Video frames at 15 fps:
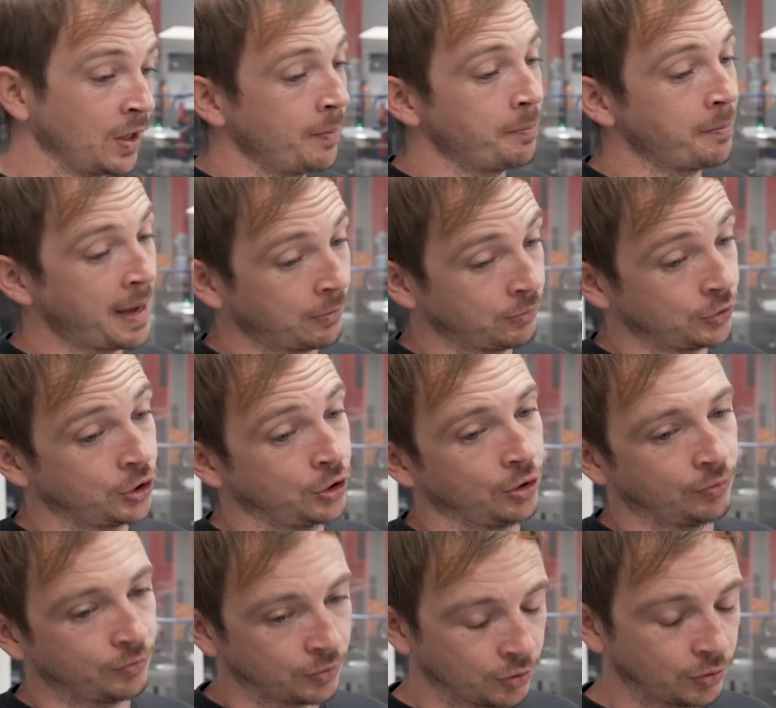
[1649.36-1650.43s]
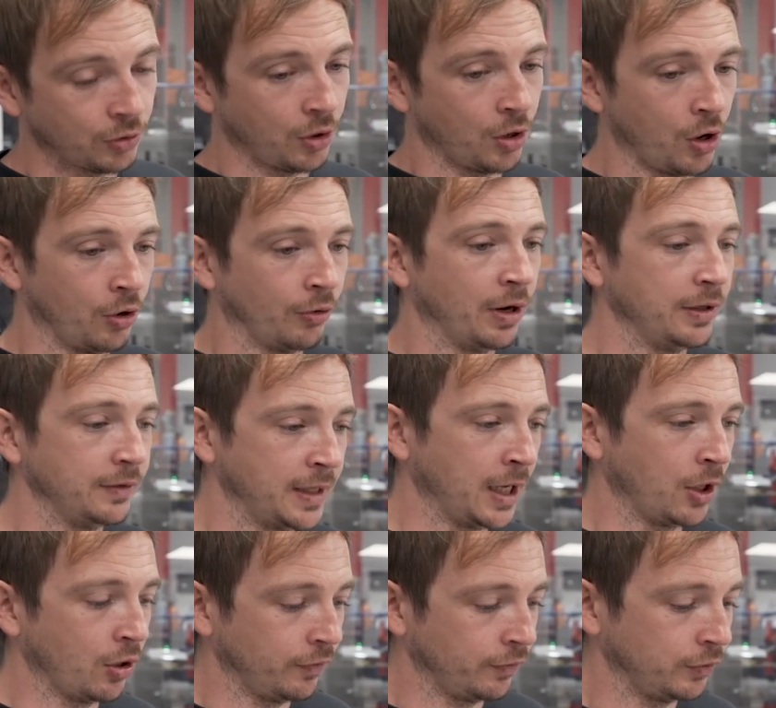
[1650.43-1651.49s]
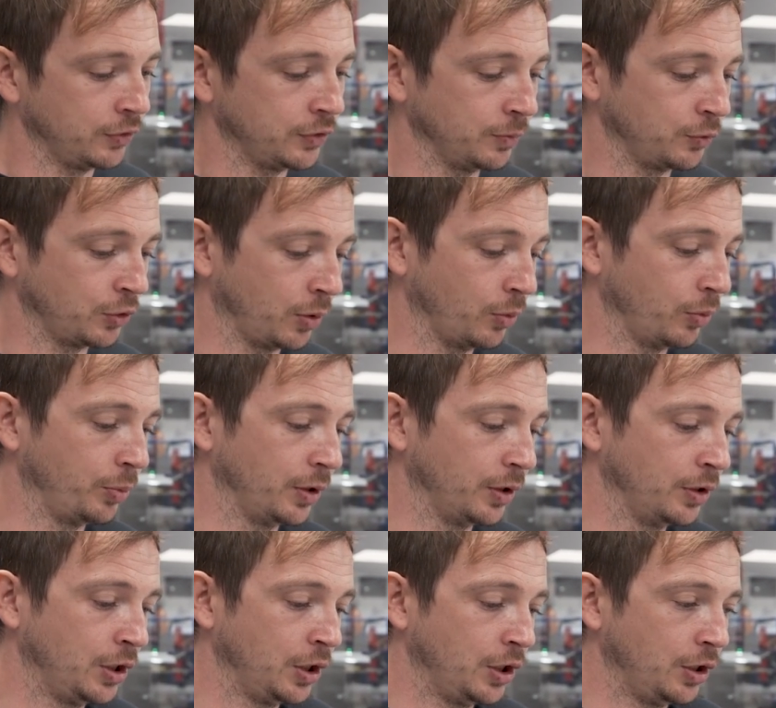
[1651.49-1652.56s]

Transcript: Mount Tune, all right, they're going through some trouble, but